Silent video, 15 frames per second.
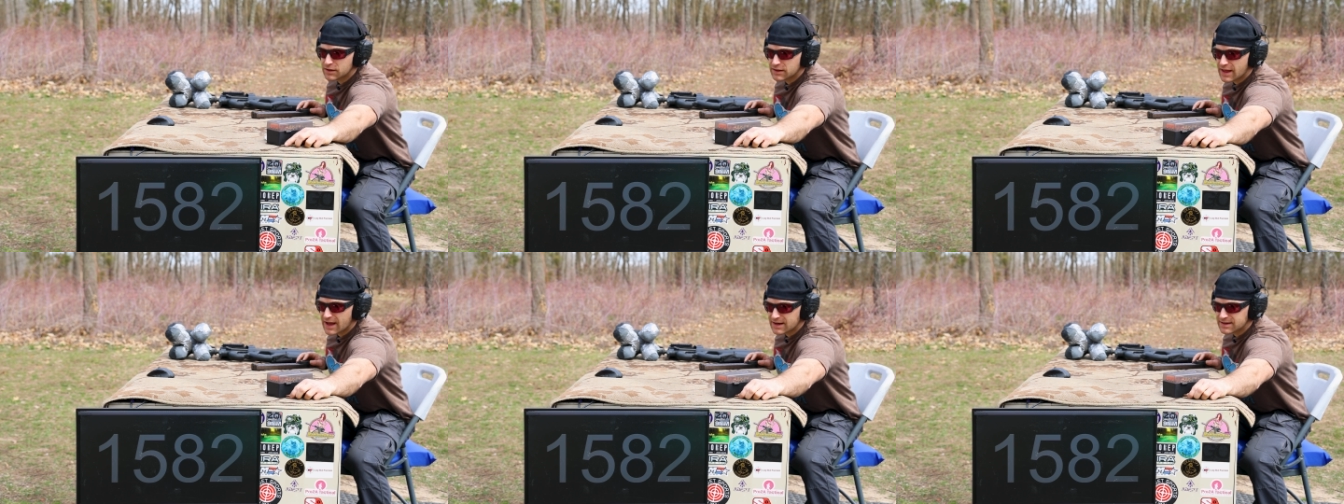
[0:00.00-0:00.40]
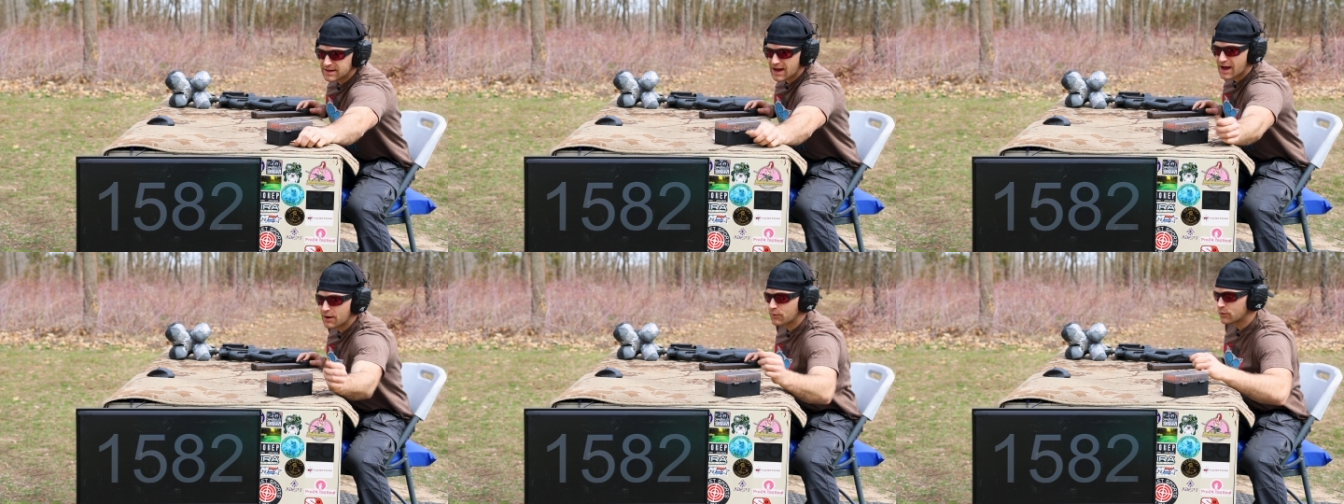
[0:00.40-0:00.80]
and that
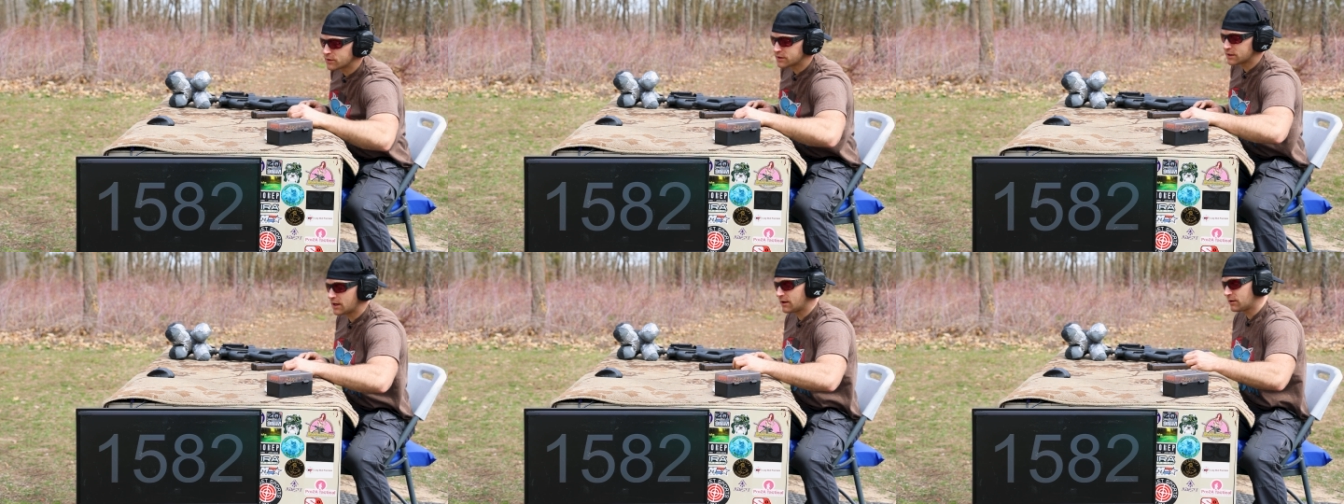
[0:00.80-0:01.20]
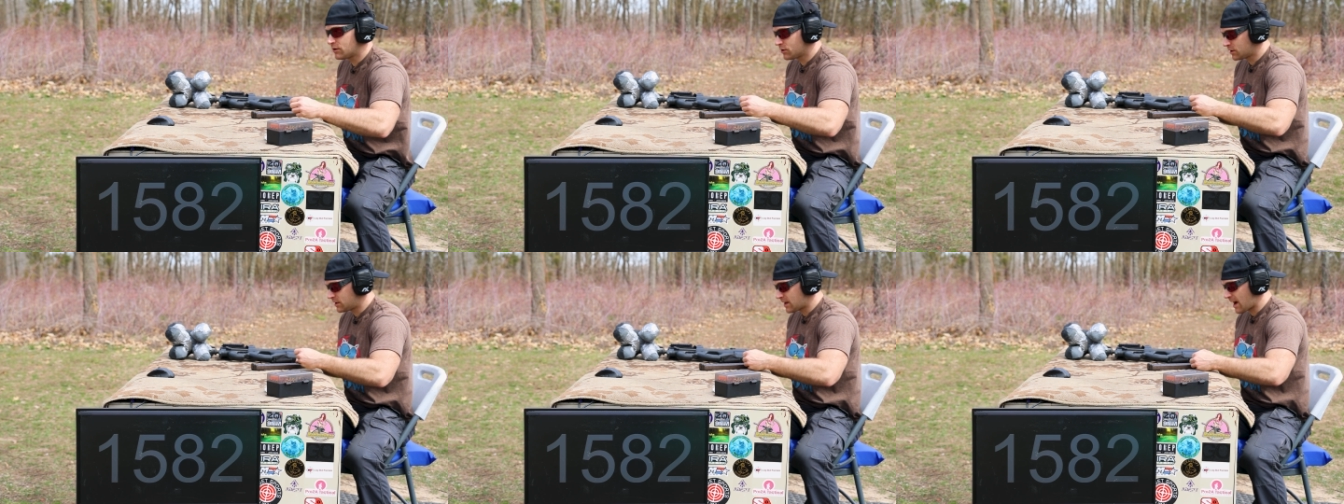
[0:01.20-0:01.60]
dot wasn't a
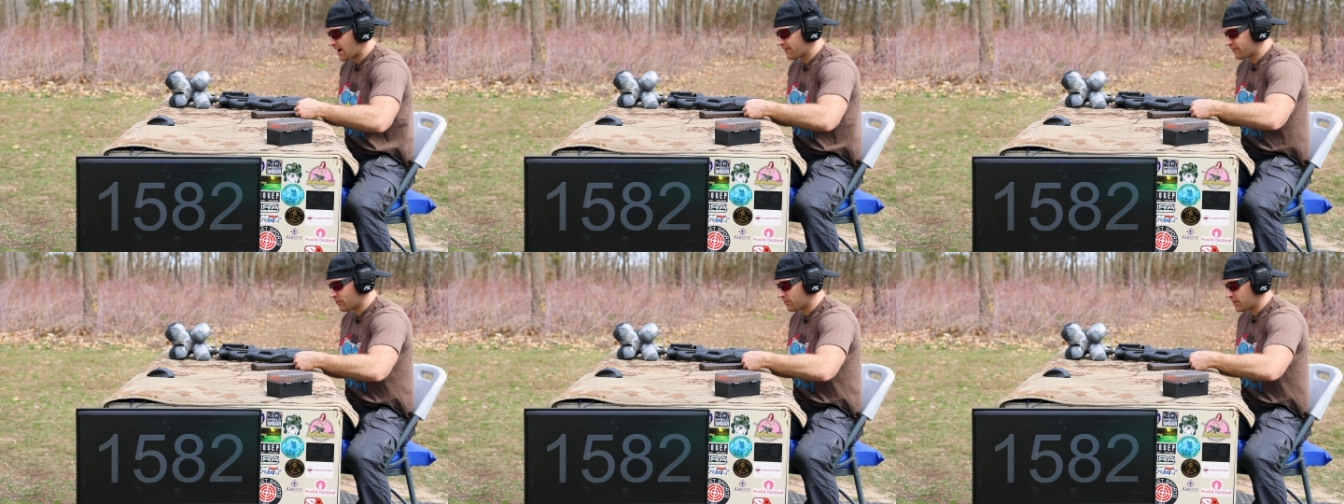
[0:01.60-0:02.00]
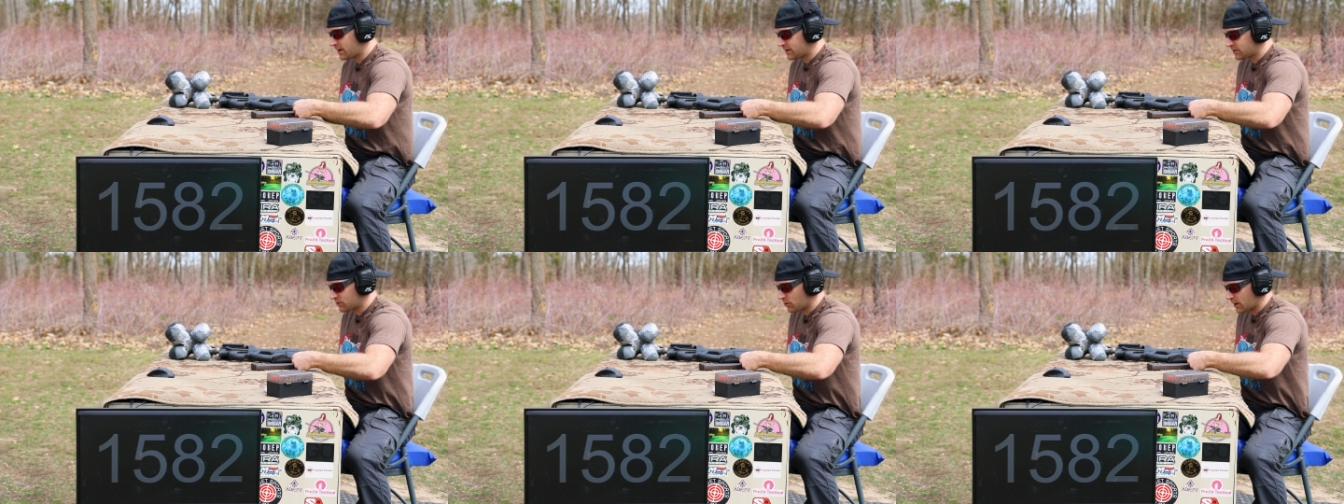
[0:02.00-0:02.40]
good dot for
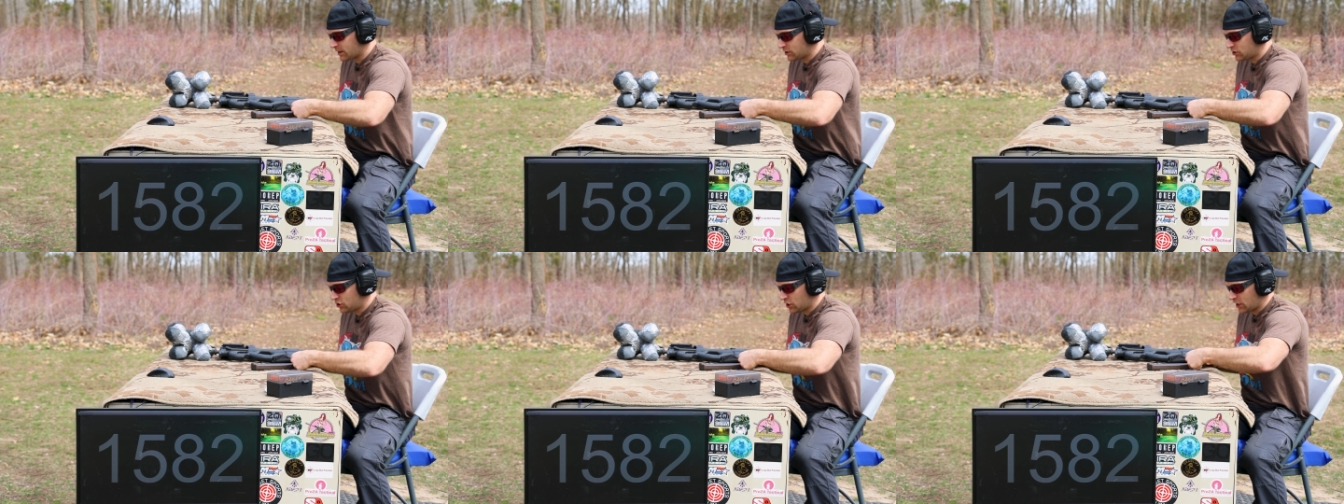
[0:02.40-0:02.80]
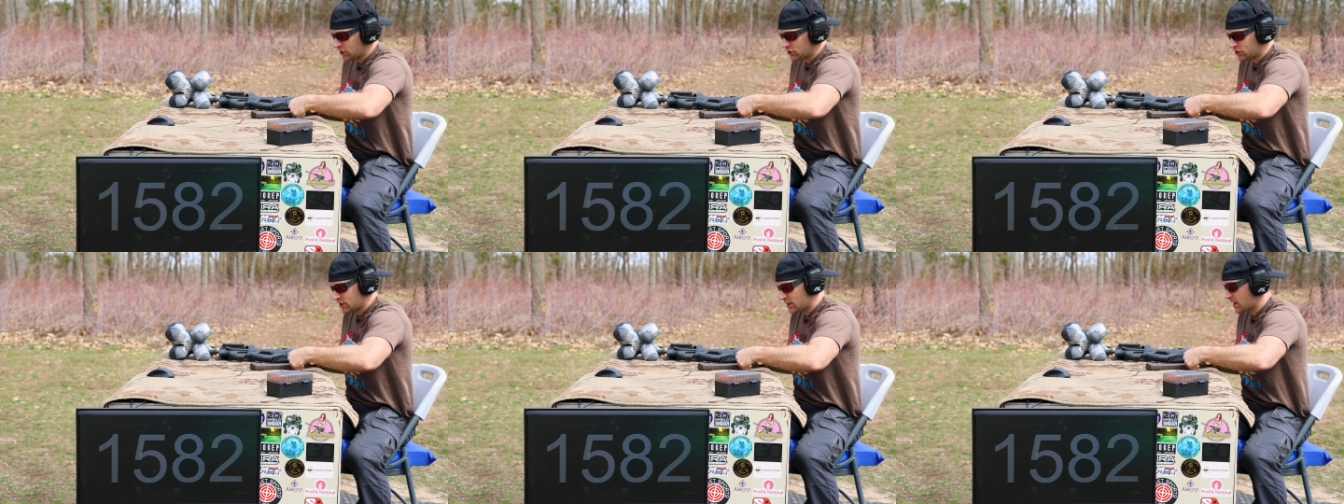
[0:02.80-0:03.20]
me, so I
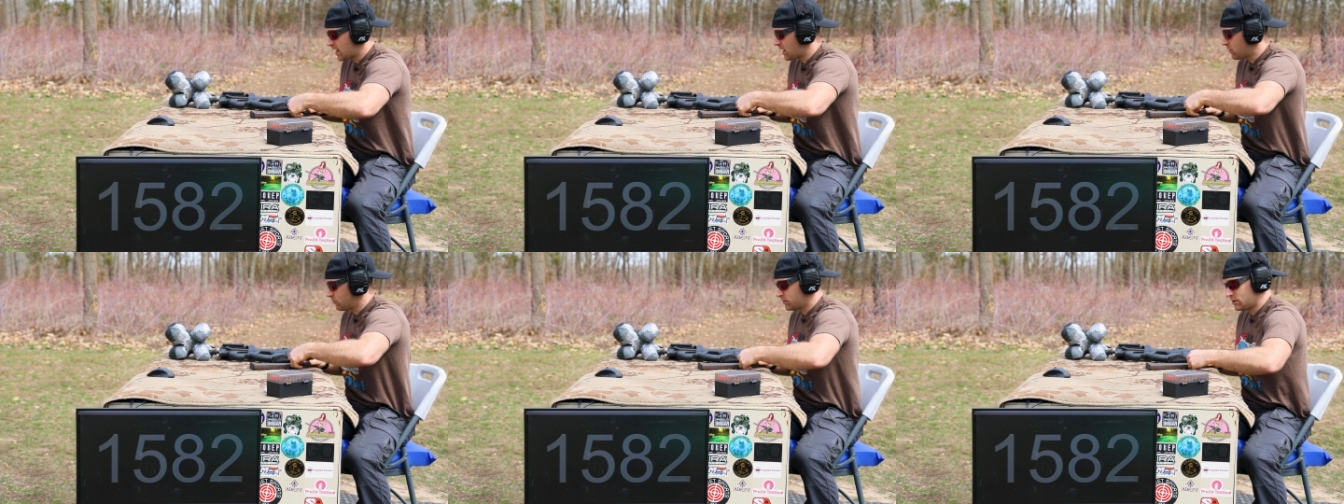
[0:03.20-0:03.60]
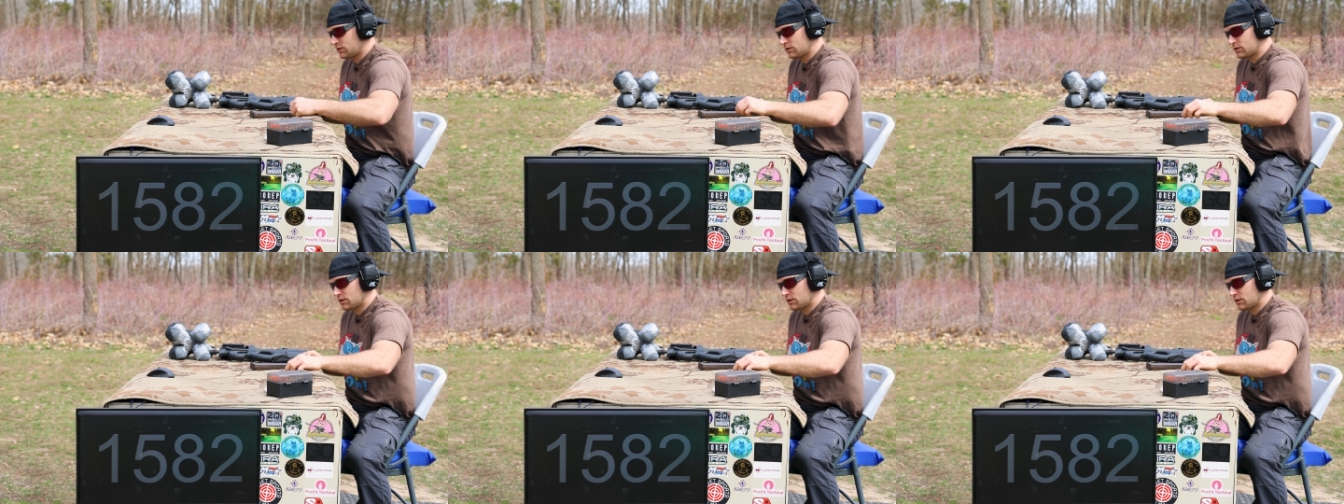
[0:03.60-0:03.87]
changed it out.